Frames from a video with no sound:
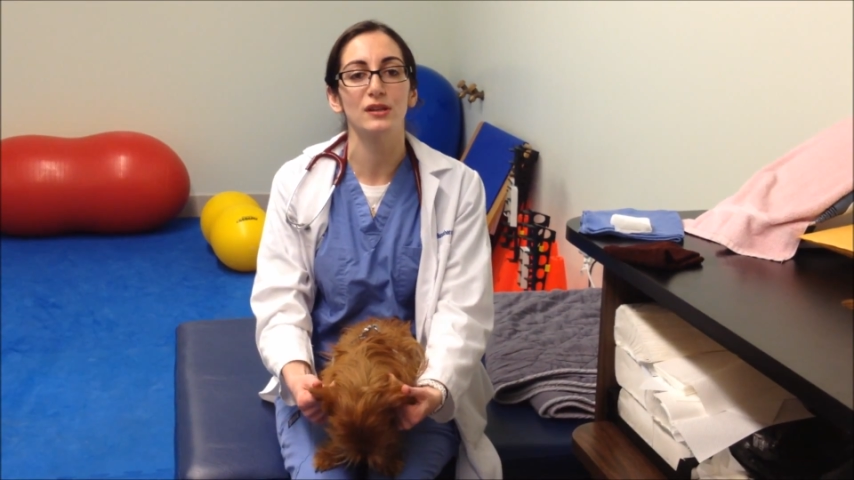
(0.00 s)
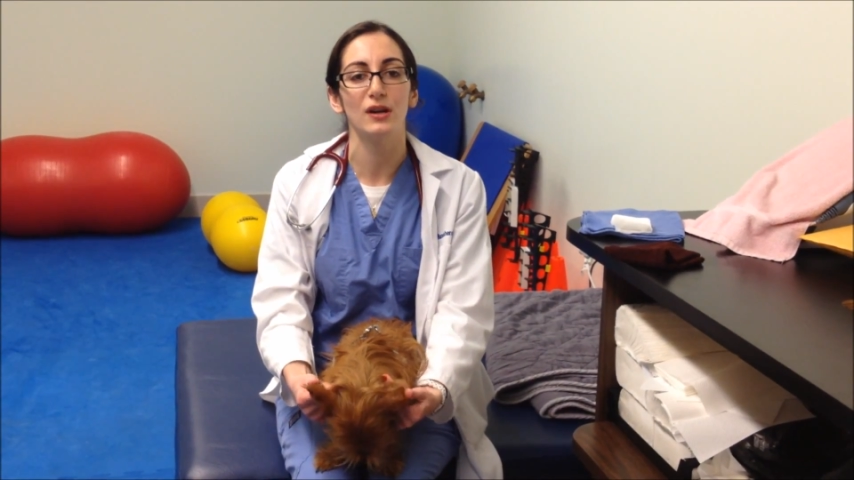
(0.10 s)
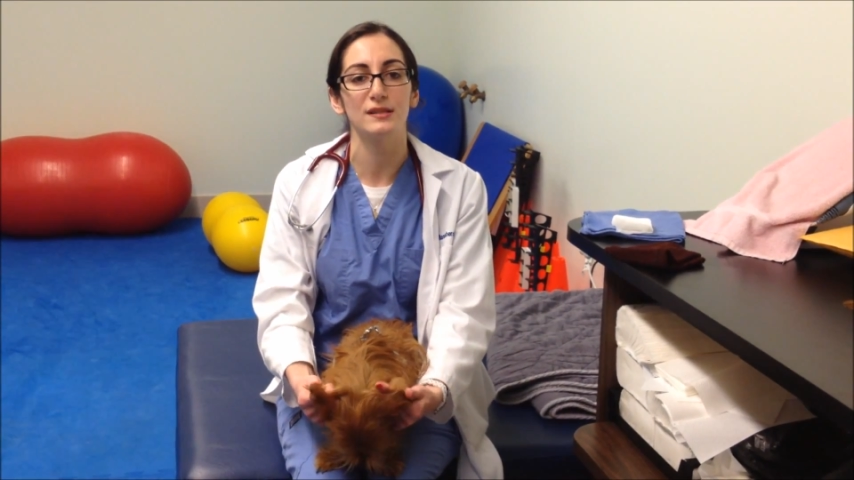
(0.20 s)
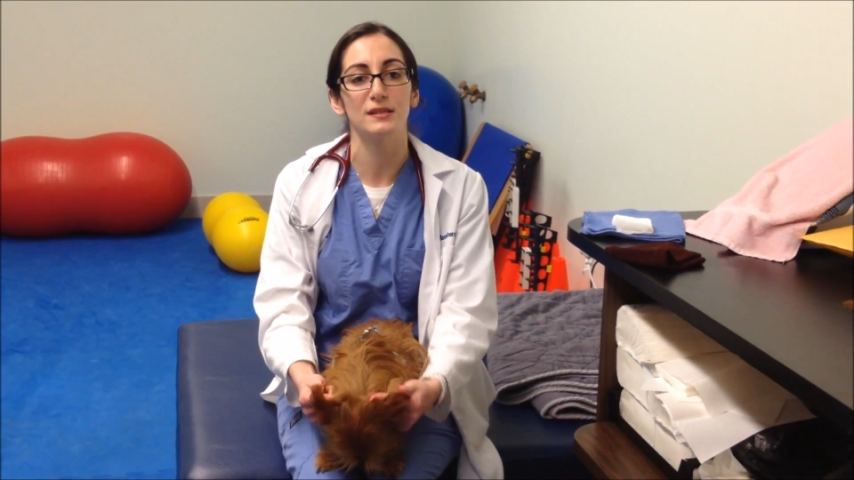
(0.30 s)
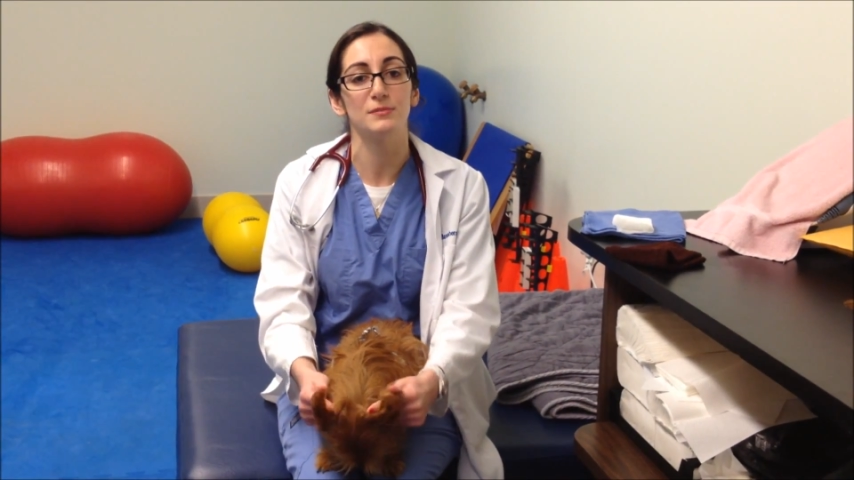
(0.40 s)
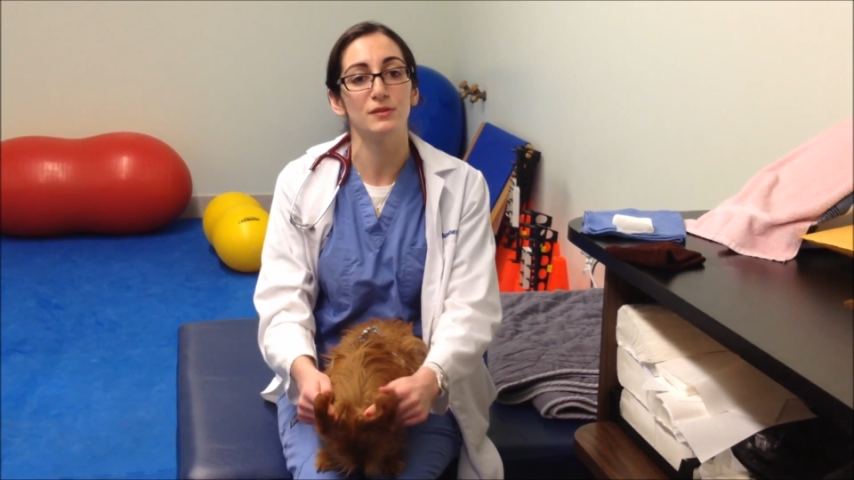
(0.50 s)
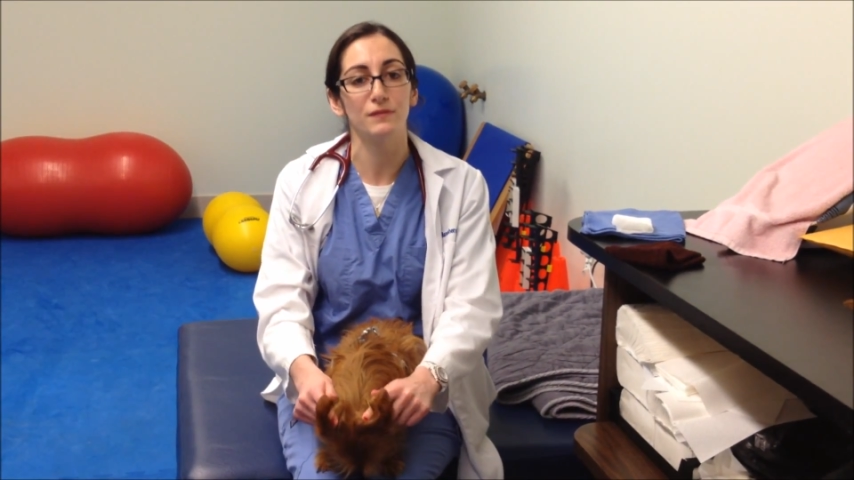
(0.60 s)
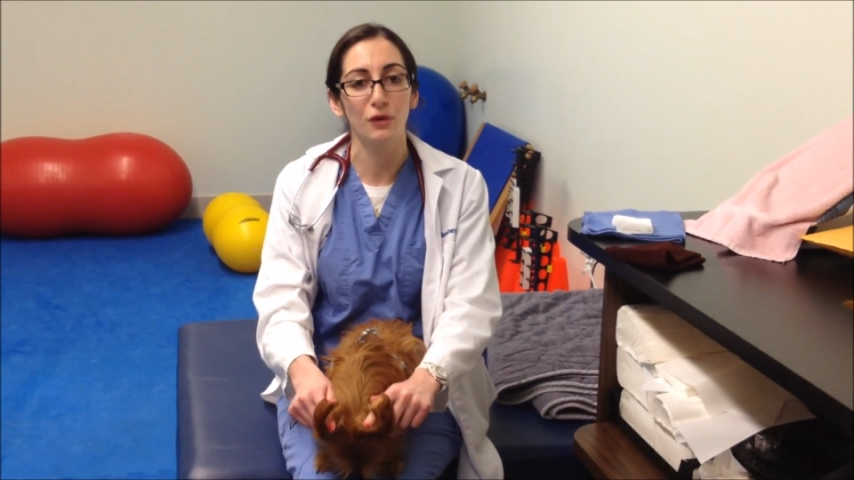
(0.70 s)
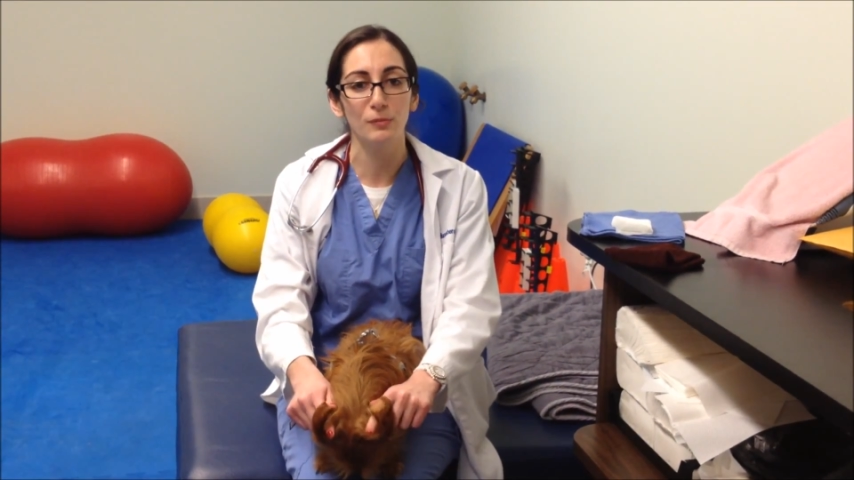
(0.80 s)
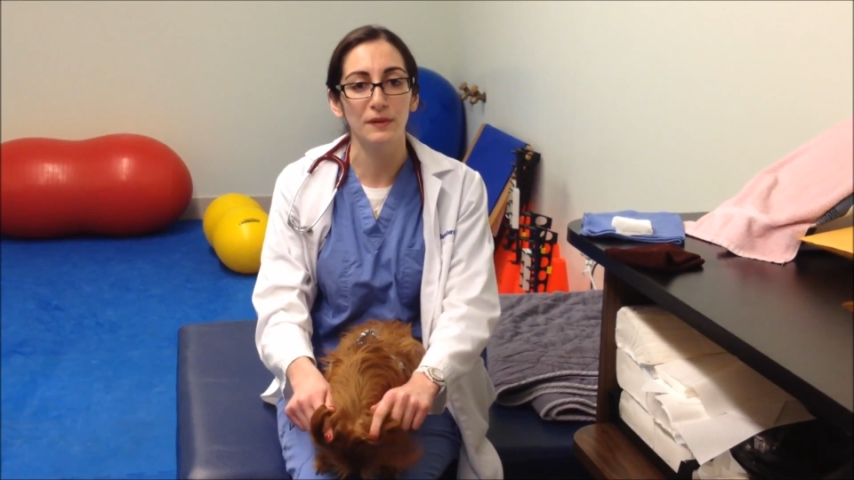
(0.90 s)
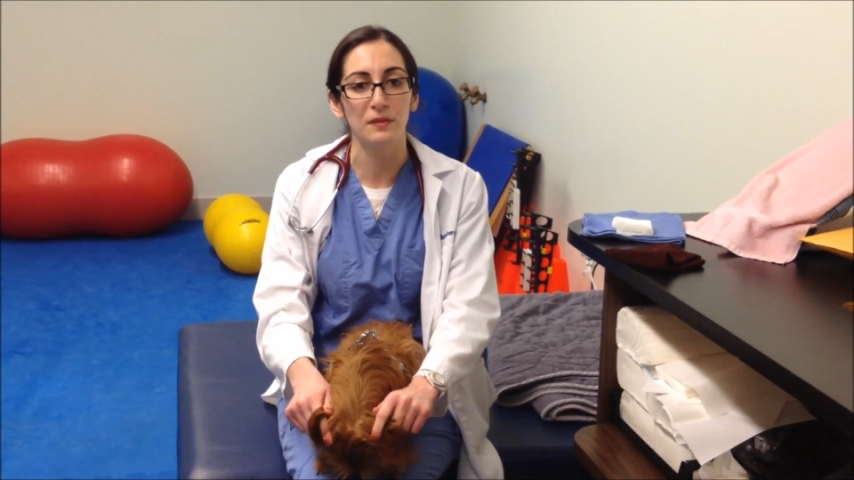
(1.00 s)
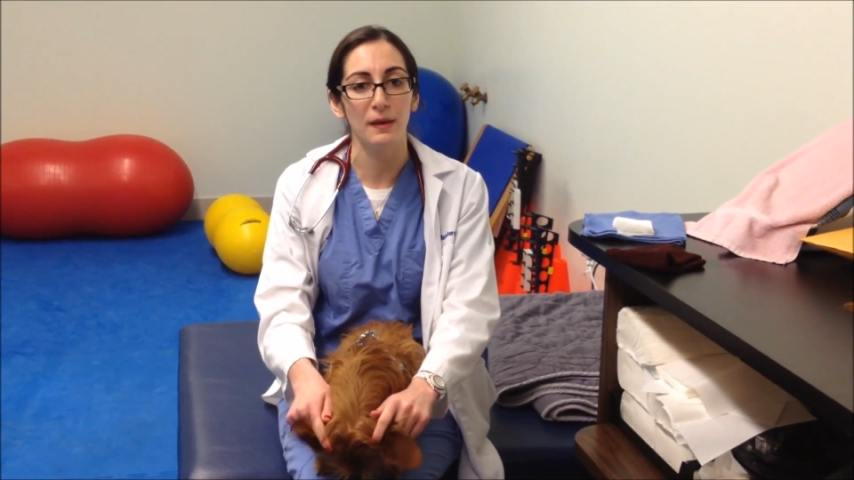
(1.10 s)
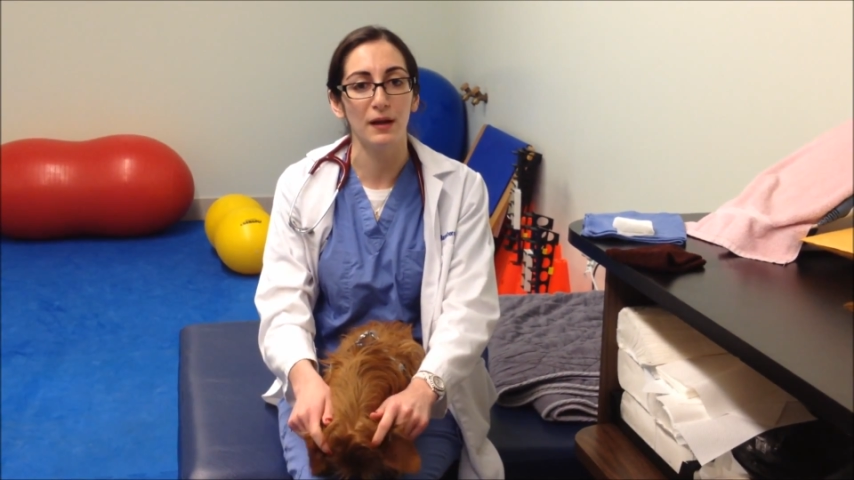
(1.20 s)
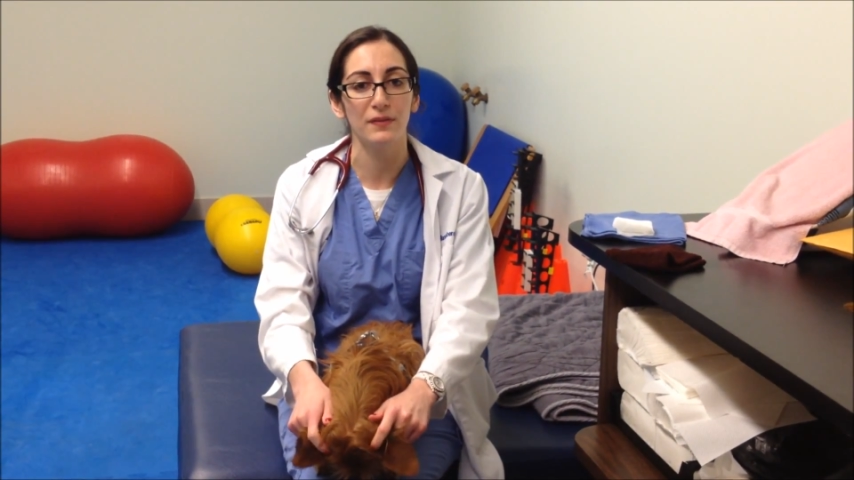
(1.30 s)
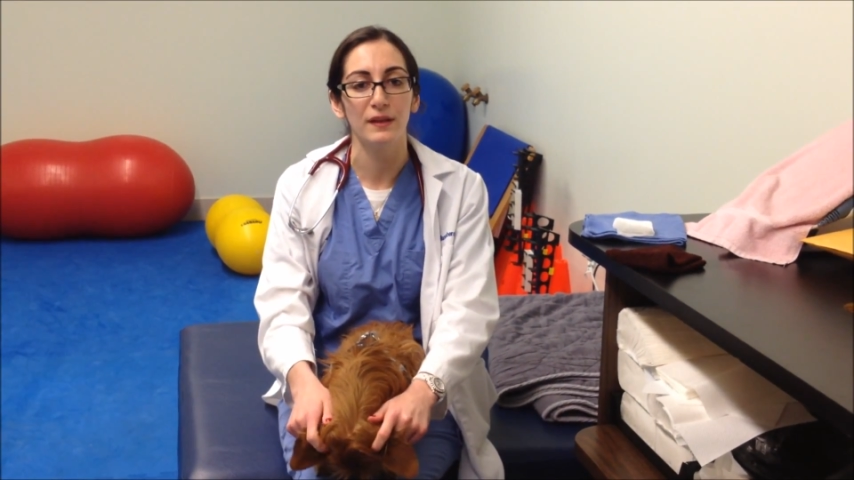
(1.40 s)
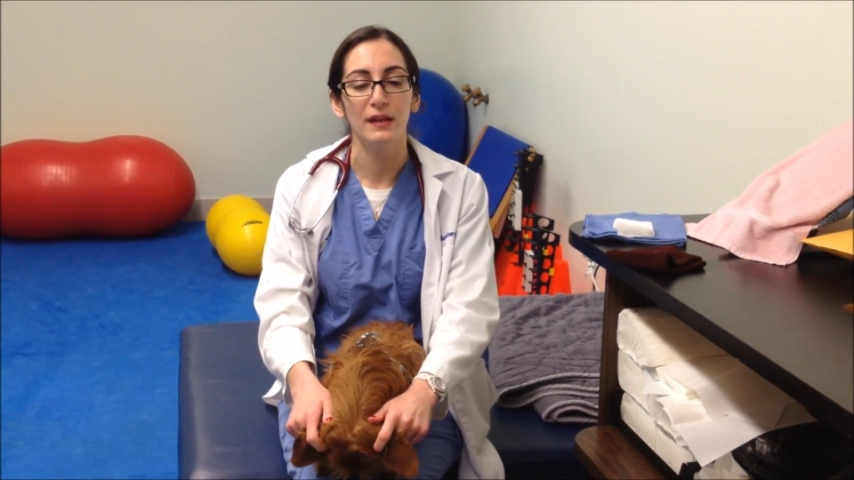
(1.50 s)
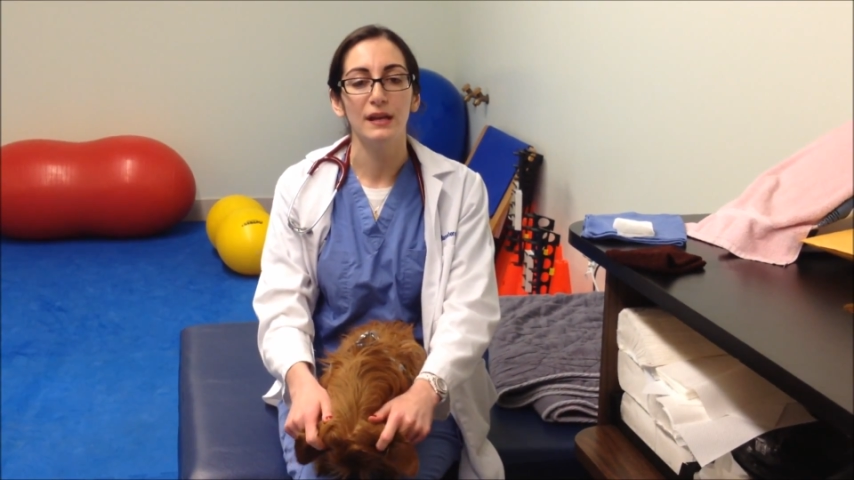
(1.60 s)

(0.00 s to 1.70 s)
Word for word: cause them to foam at the mouth